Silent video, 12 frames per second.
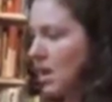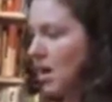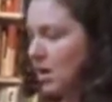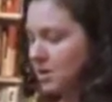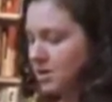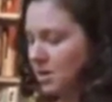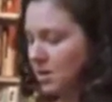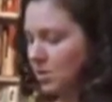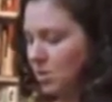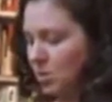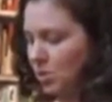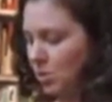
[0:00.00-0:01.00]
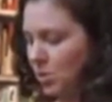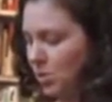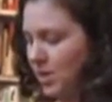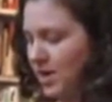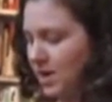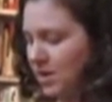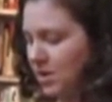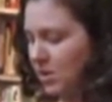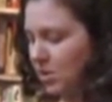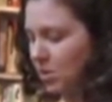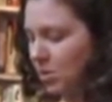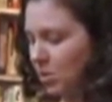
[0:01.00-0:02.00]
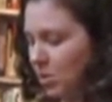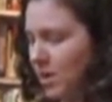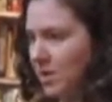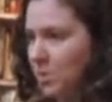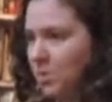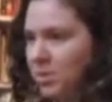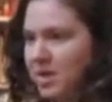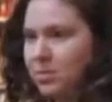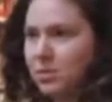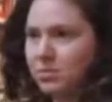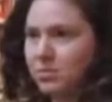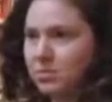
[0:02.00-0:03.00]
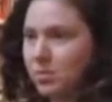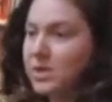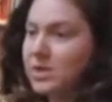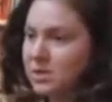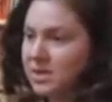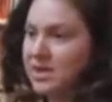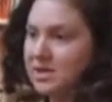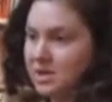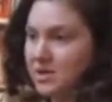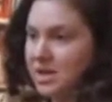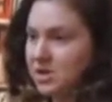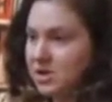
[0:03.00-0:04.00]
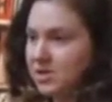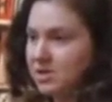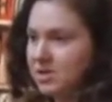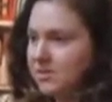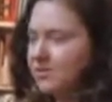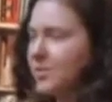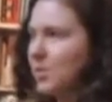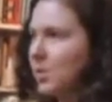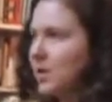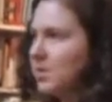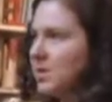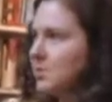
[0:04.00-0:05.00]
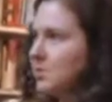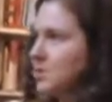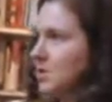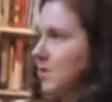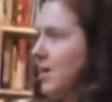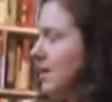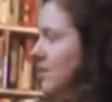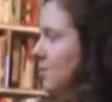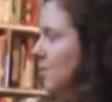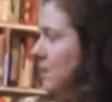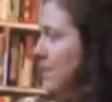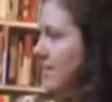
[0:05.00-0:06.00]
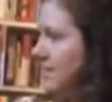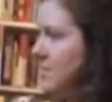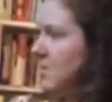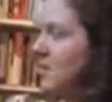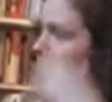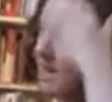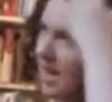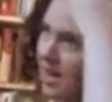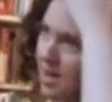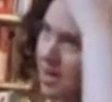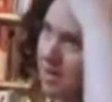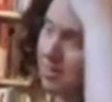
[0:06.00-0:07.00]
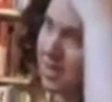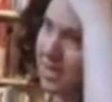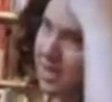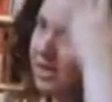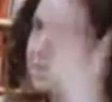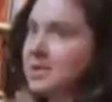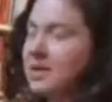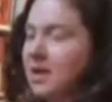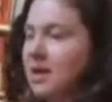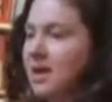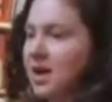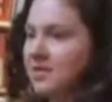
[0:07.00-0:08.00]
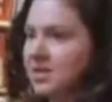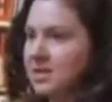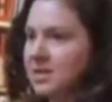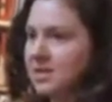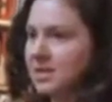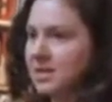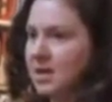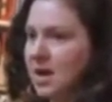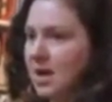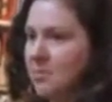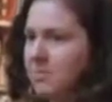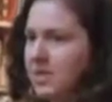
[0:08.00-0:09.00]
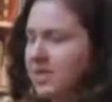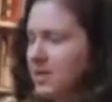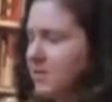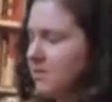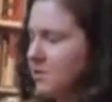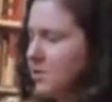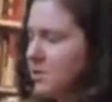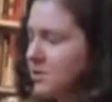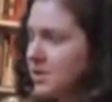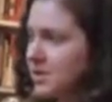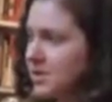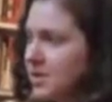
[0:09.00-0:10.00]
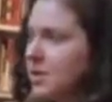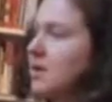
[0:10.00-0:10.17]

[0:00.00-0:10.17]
also, we, when people, we do get donations. When people donate, we let them know that because the archive is um, intended for use,